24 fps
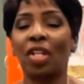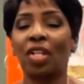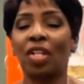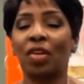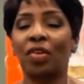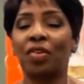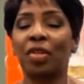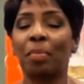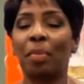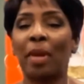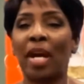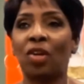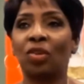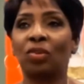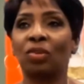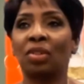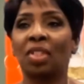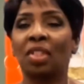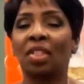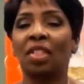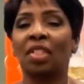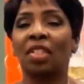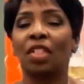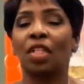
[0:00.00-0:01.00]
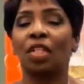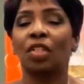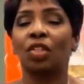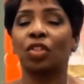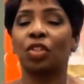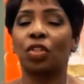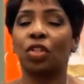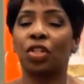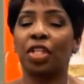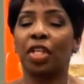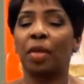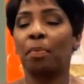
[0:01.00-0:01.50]
about
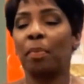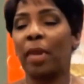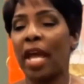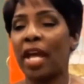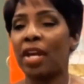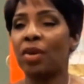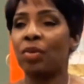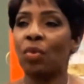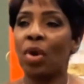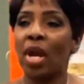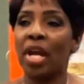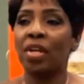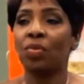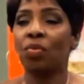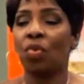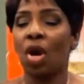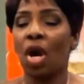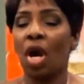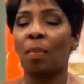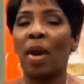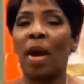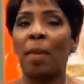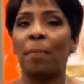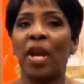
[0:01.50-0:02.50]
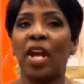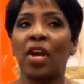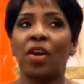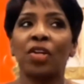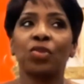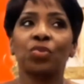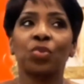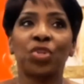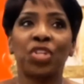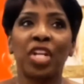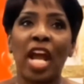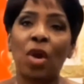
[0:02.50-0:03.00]
good and bad and right and wrong. My parents
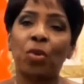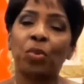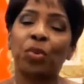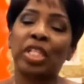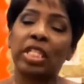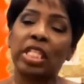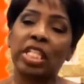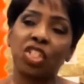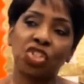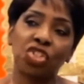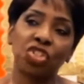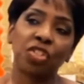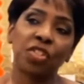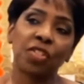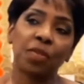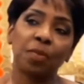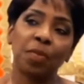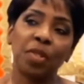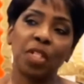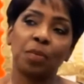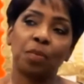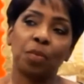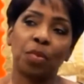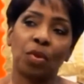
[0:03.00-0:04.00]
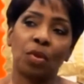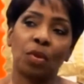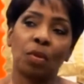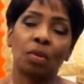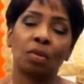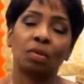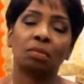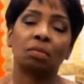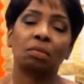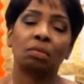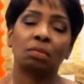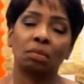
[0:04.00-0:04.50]
were not religious people
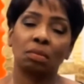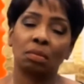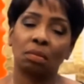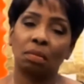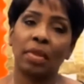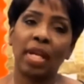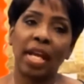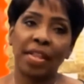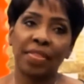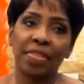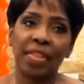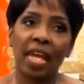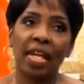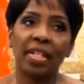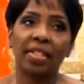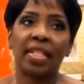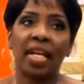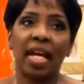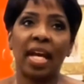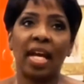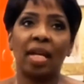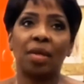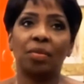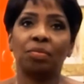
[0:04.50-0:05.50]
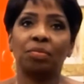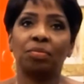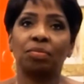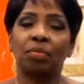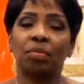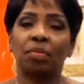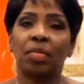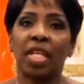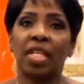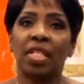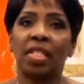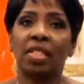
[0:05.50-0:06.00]
at that time.
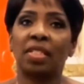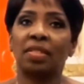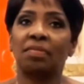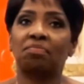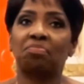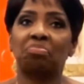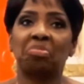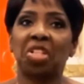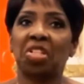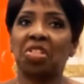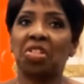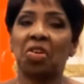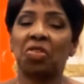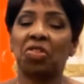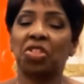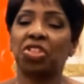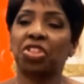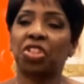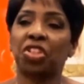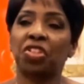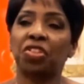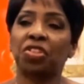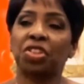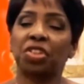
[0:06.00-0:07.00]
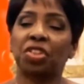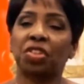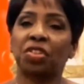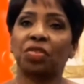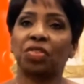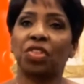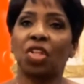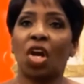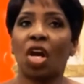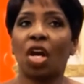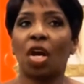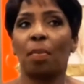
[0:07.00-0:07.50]
They didn't go to church or
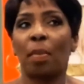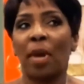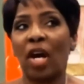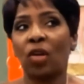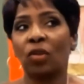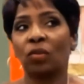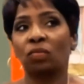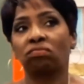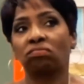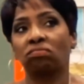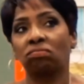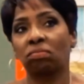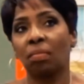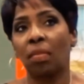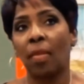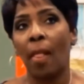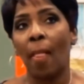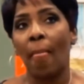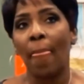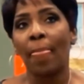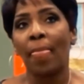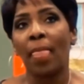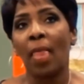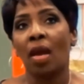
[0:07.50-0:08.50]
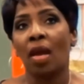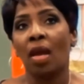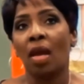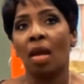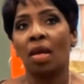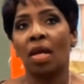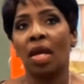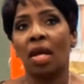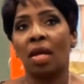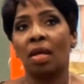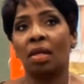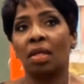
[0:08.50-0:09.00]
talk about,
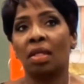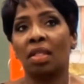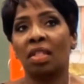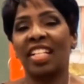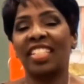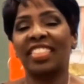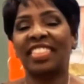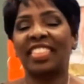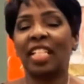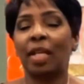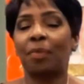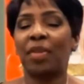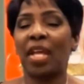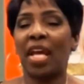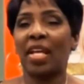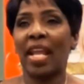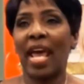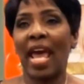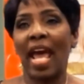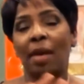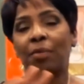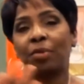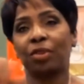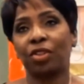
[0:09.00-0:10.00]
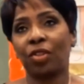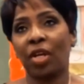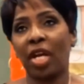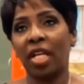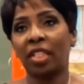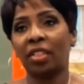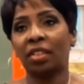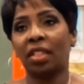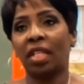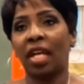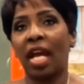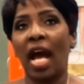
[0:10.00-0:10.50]
except that
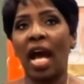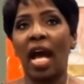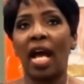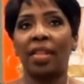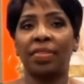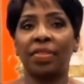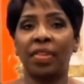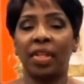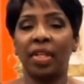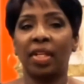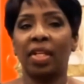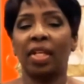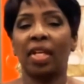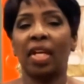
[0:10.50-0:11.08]
abstract God thing.